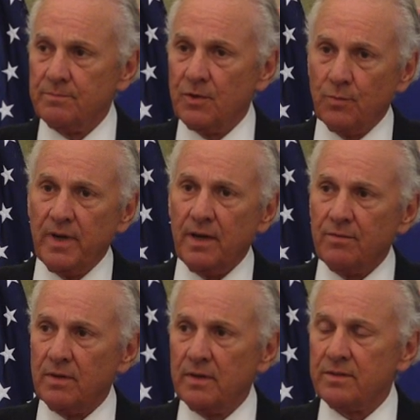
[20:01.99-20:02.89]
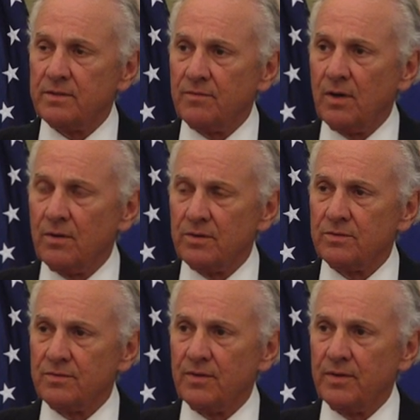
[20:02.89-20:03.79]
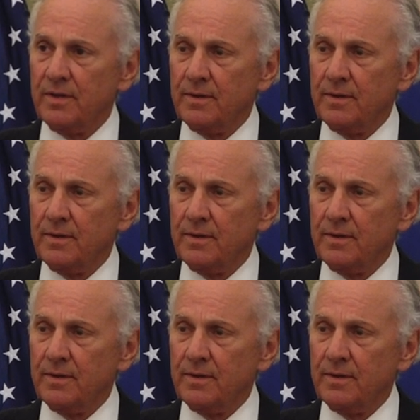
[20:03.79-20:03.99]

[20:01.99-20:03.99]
But we have a list of all those for you.